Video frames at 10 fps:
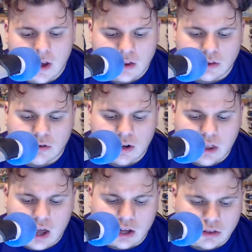The 3
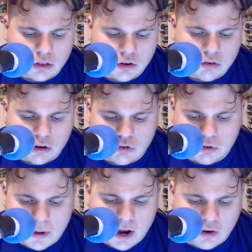o'clock, the third race
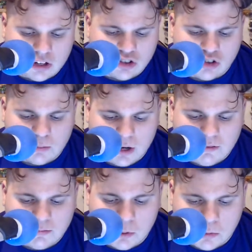from Ayr, is the spring
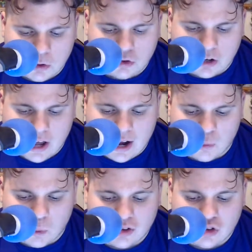promotion at
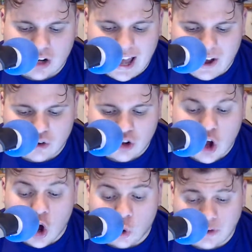Western House
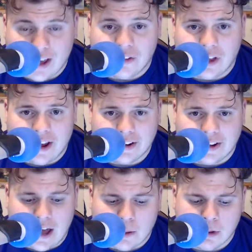Hotel
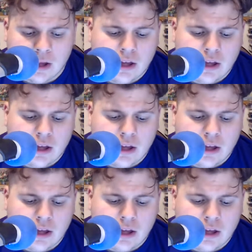Handicap.